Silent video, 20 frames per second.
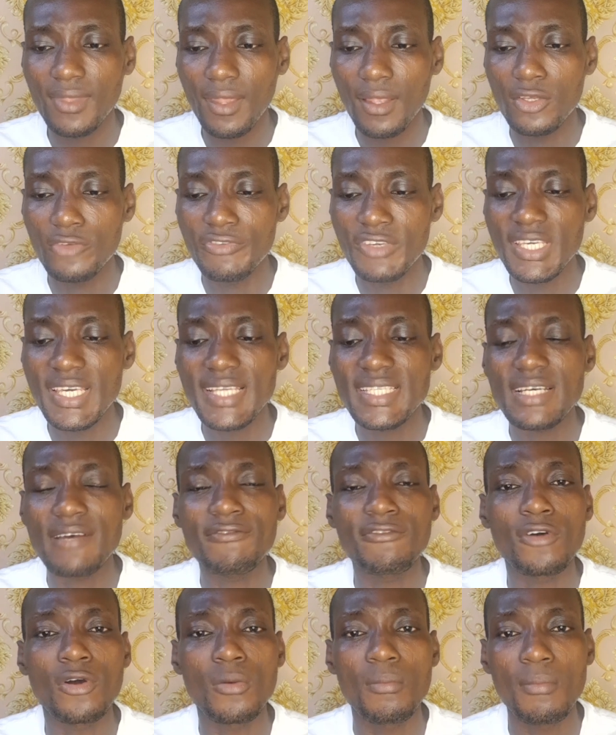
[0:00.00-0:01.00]
If you get them
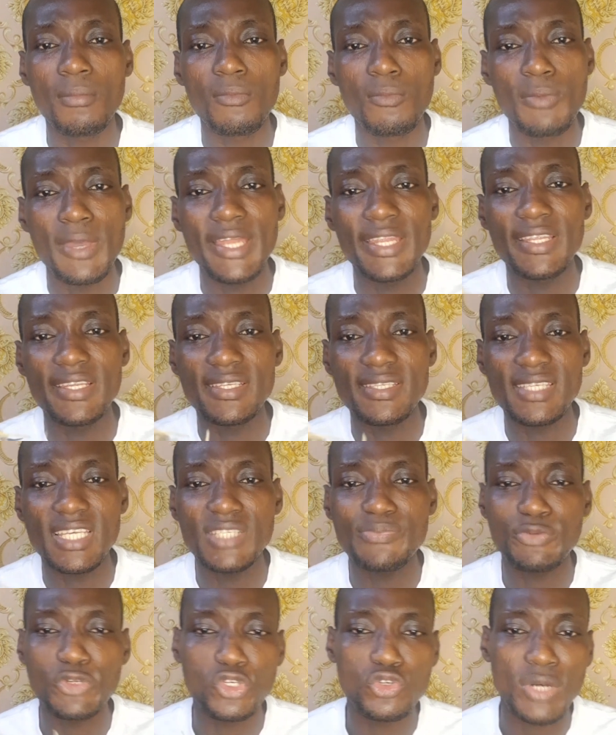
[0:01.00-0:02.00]
from where they sell
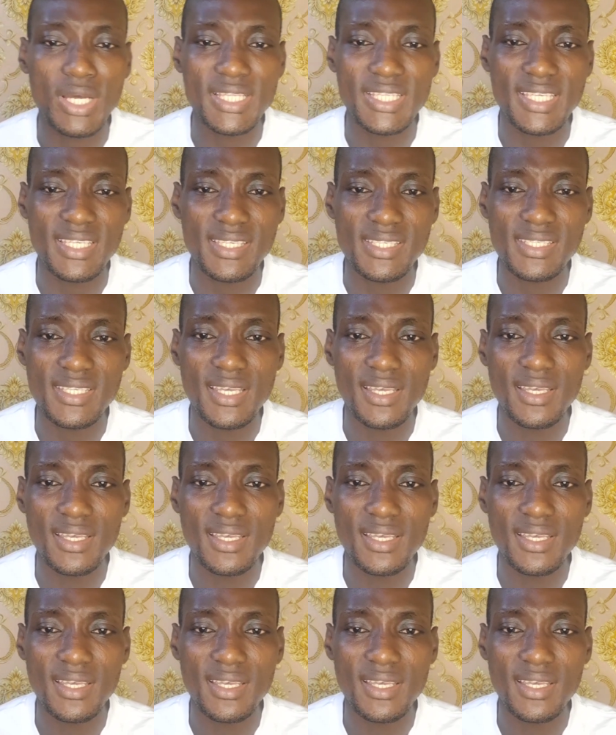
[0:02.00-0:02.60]
spiritual things,